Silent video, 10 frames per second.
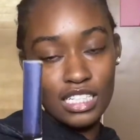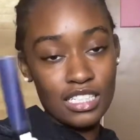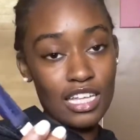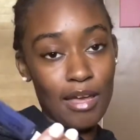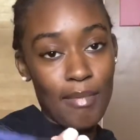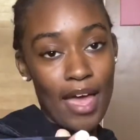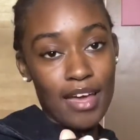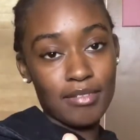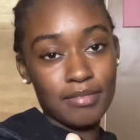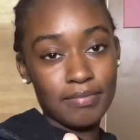Stay matte.
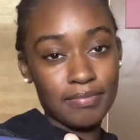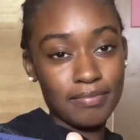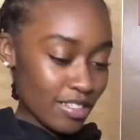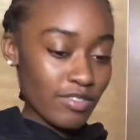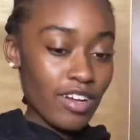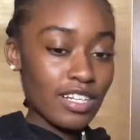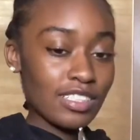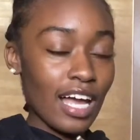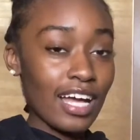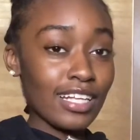I found this
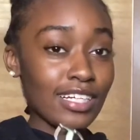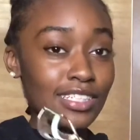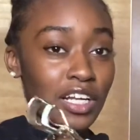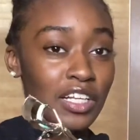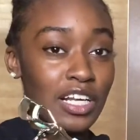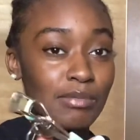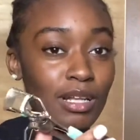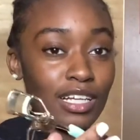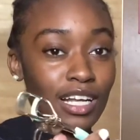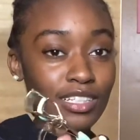eyelash curler. I
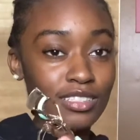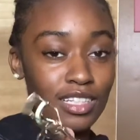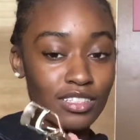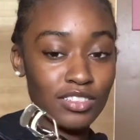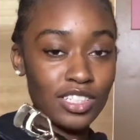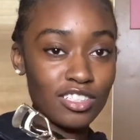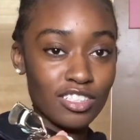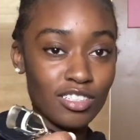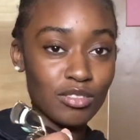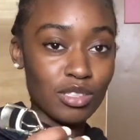probably got this like three years
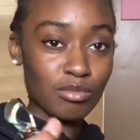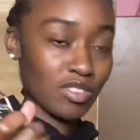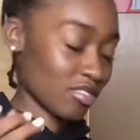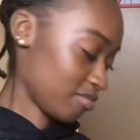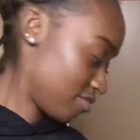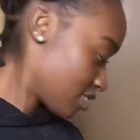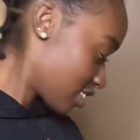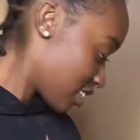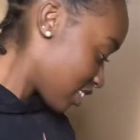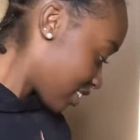ago or something.
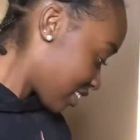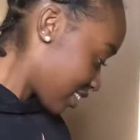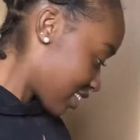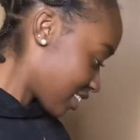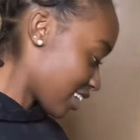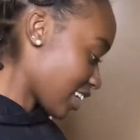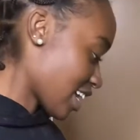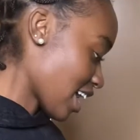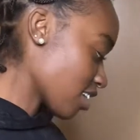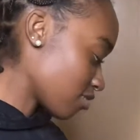
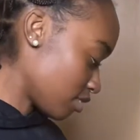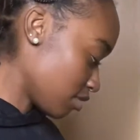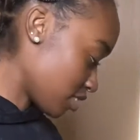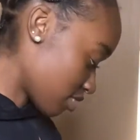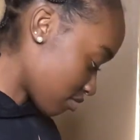I don't use it.